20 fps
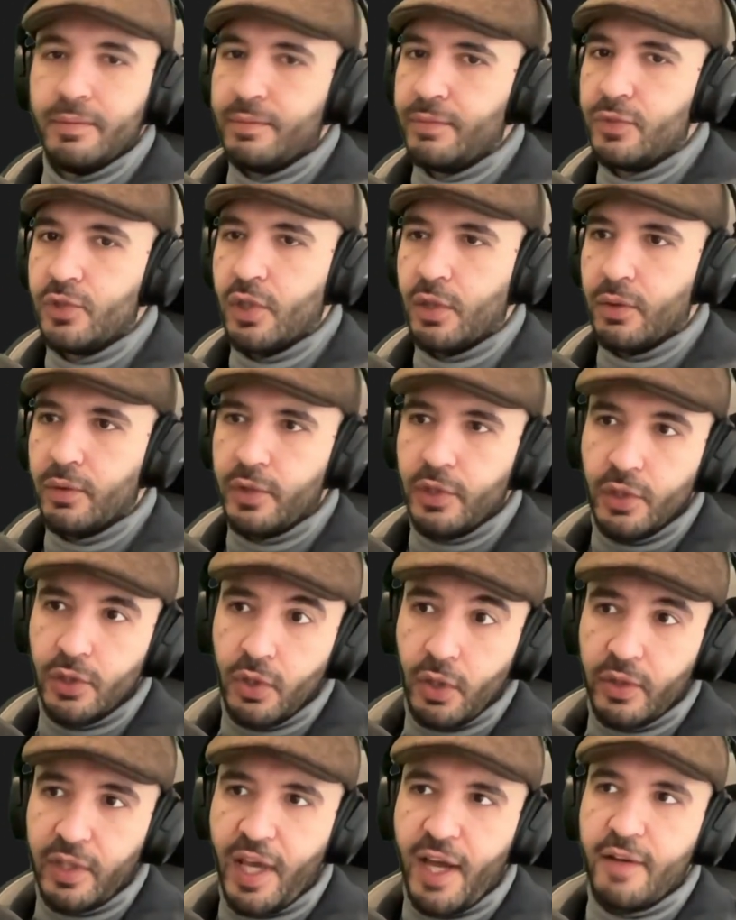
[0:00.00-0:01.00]
So you
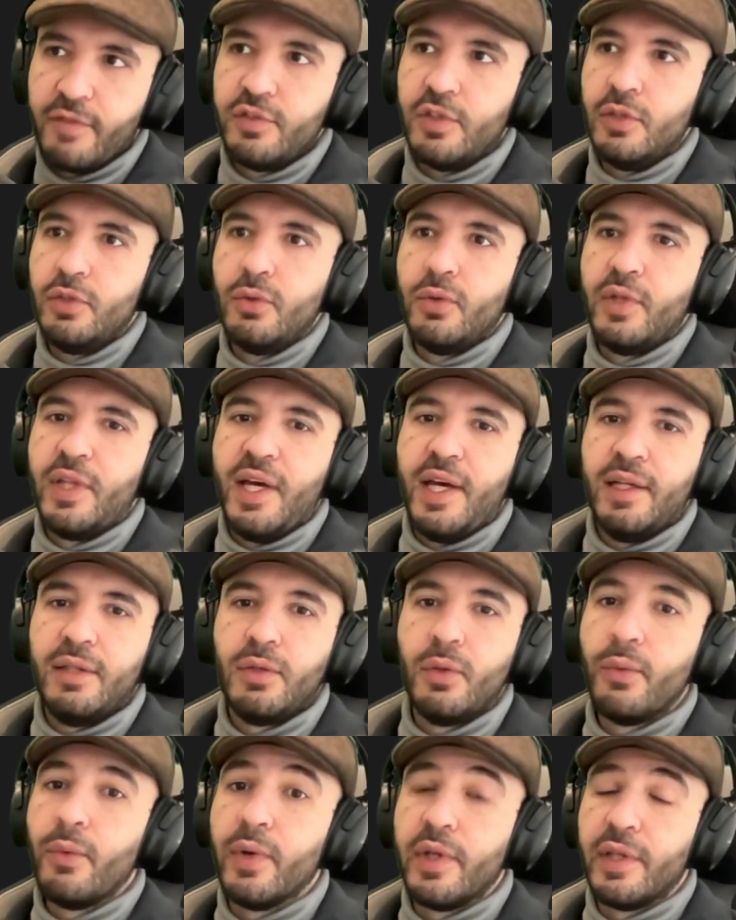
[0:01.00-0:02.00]
don't have to do
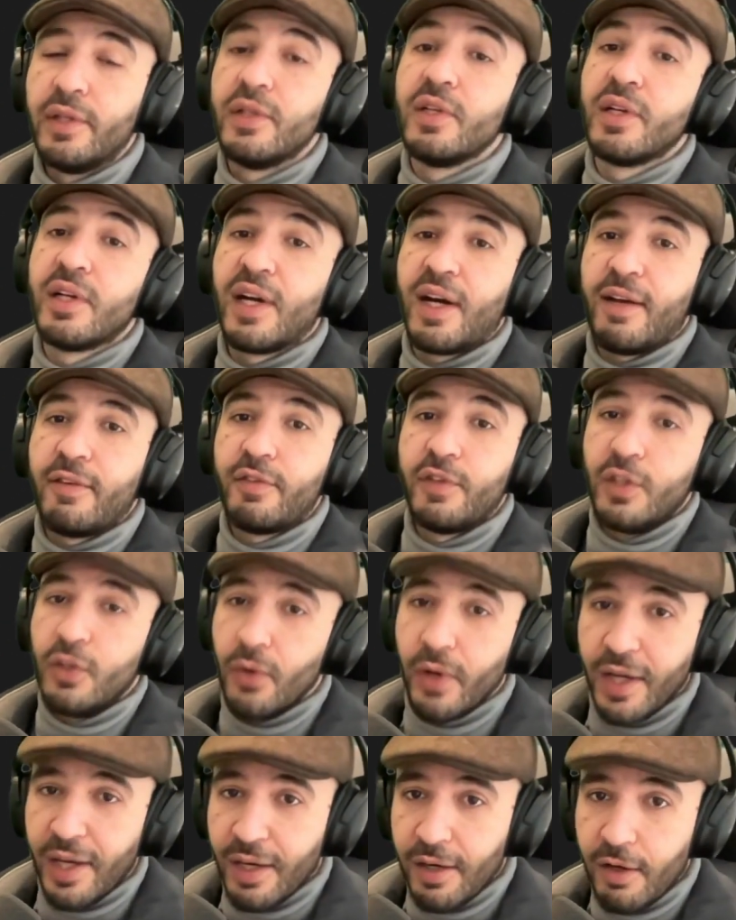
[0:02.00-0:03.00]
that with
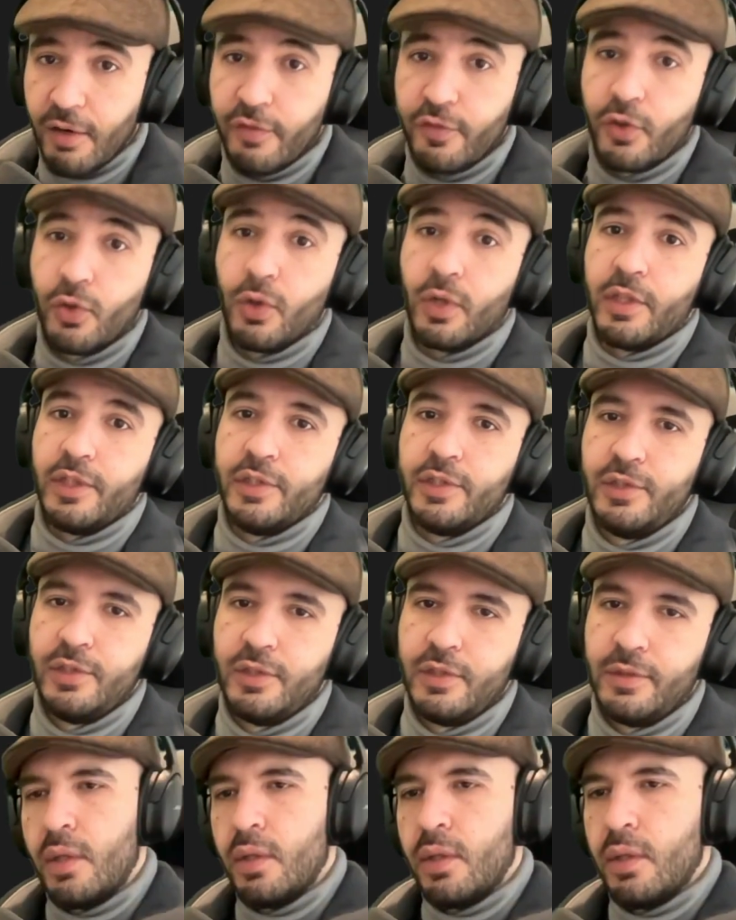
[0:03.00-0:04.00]
GraphQL, of course.
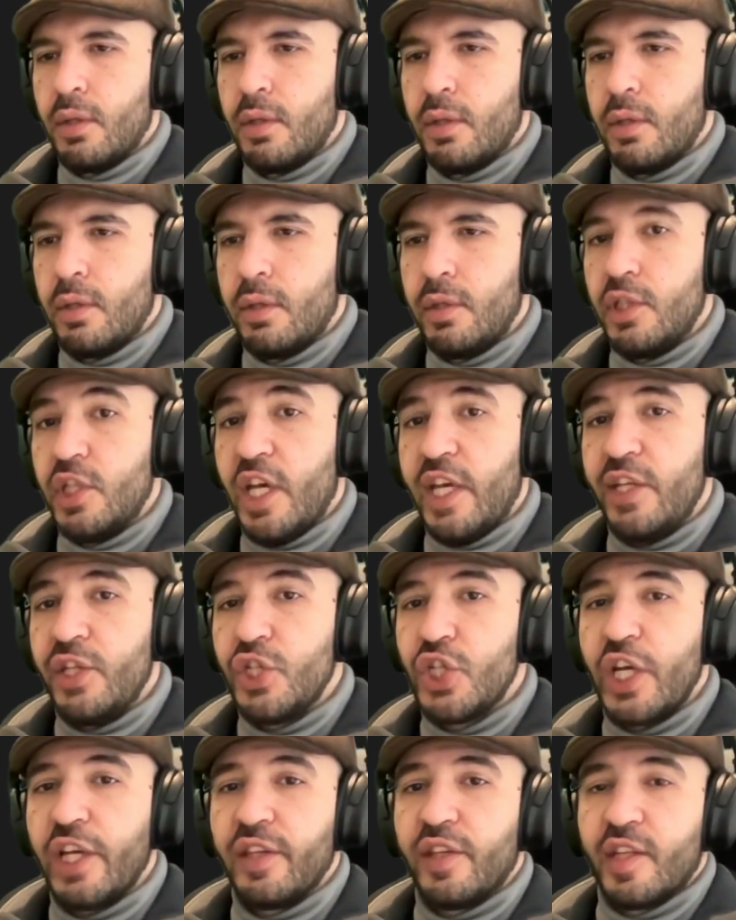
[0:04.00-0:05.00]

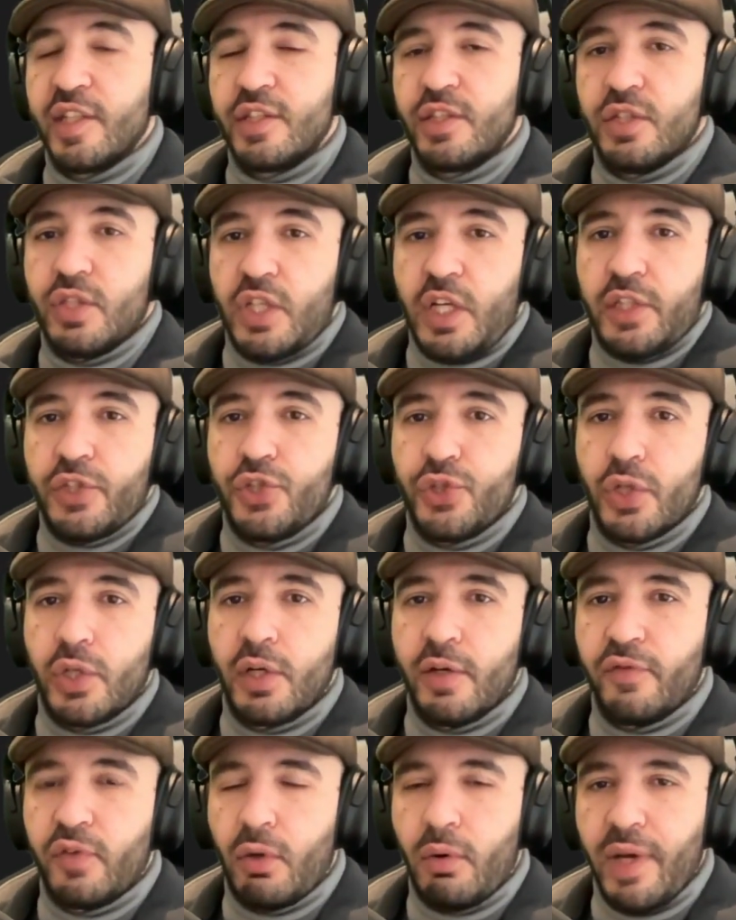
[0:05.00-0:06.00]
Changing the structure
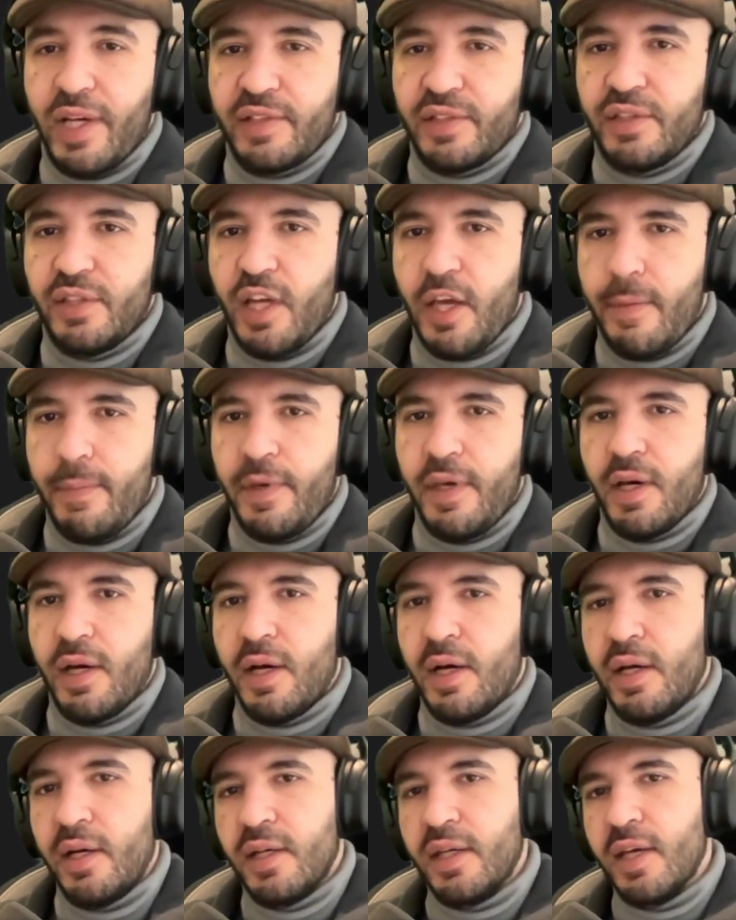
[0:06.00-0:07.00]
of a REST
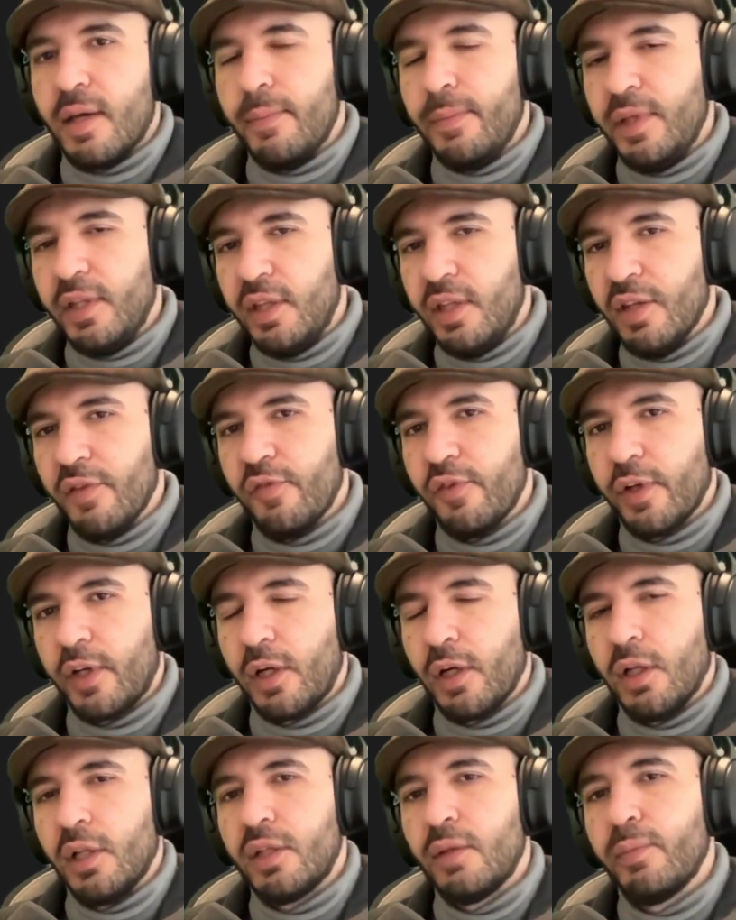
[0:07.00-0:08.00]
API can be
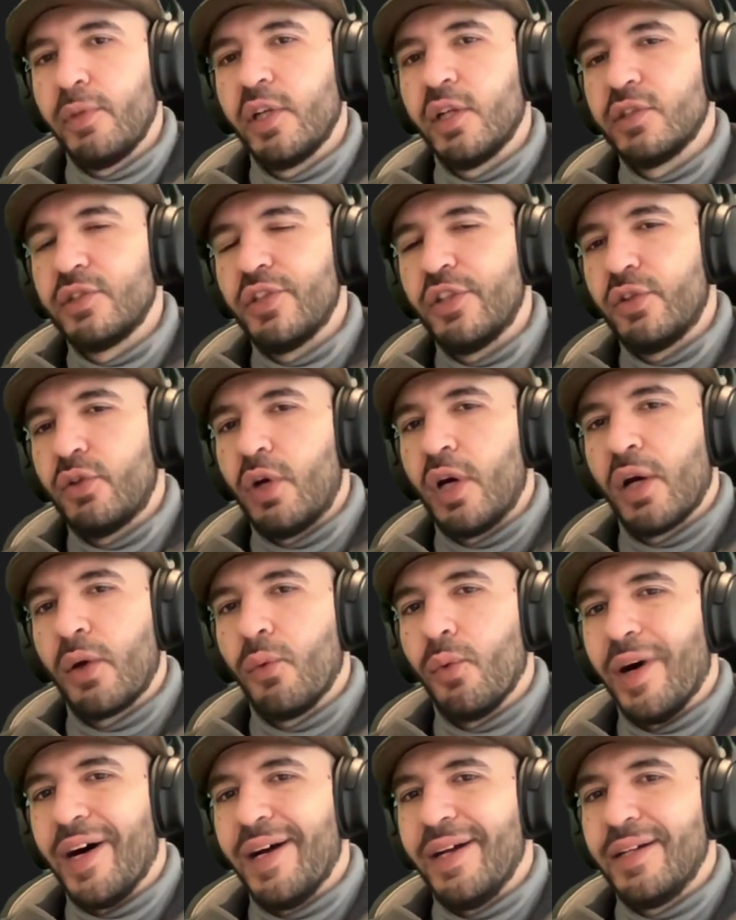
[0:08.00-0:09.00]
difficult because it
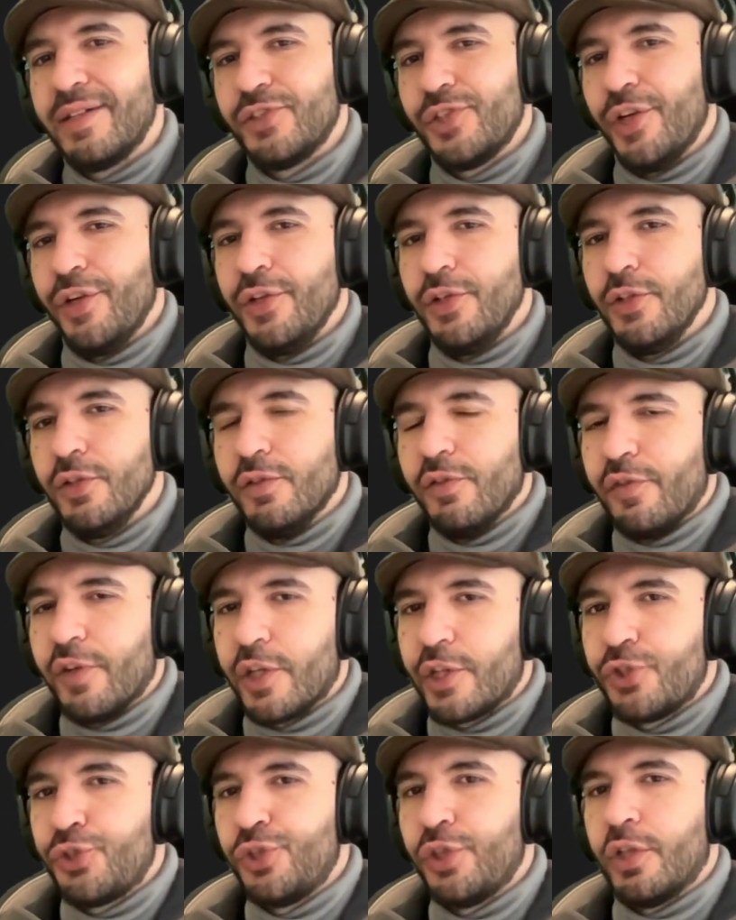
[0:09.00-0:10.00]
requires a new
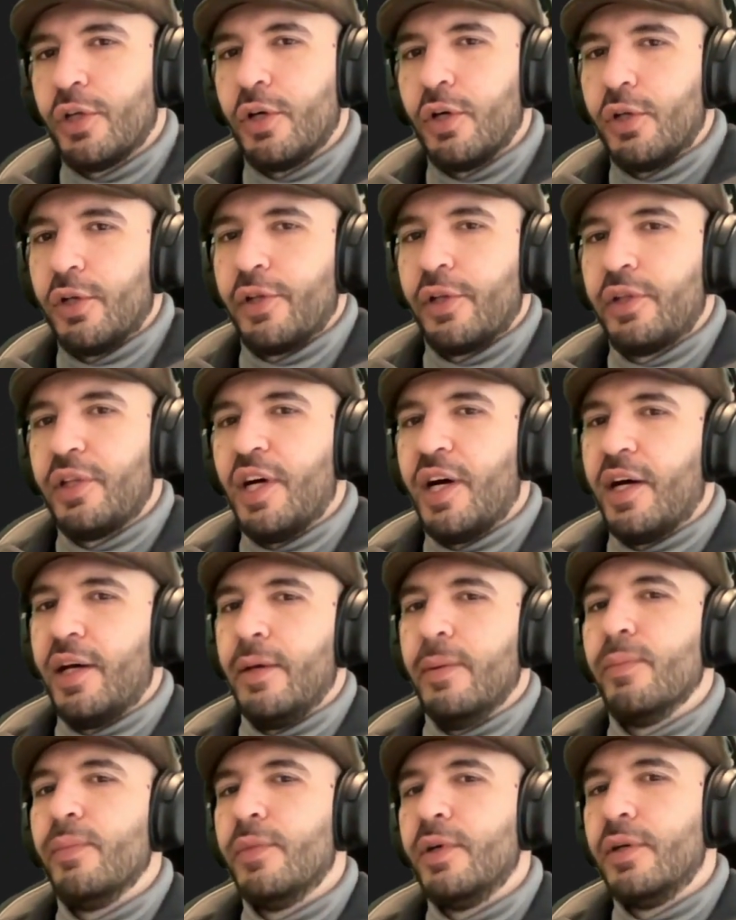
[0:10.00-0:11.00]
version all the
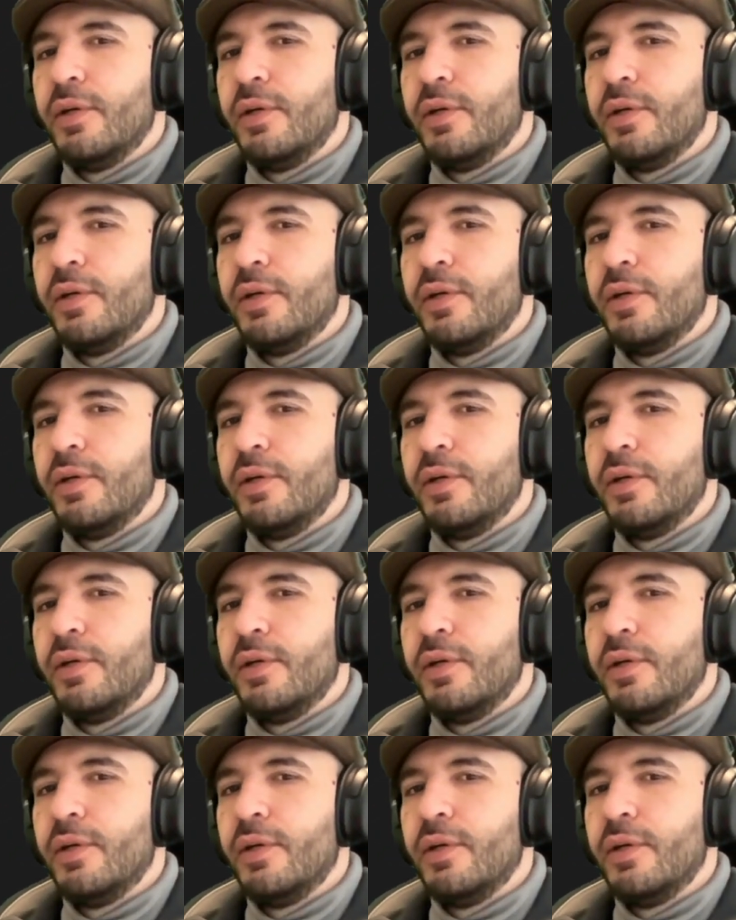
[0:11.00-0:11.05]
time.